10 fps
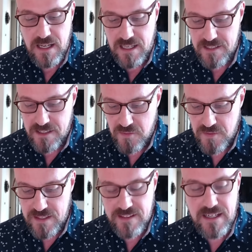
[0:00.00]
Another
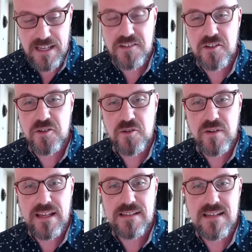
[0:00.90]
thing that I
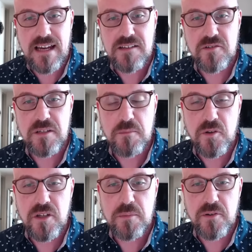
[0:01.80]
do is I drink
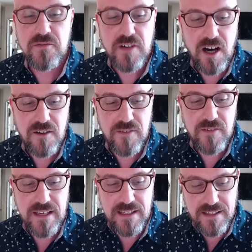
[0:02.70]
bulletproof
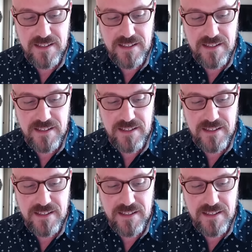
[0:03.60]
coffee.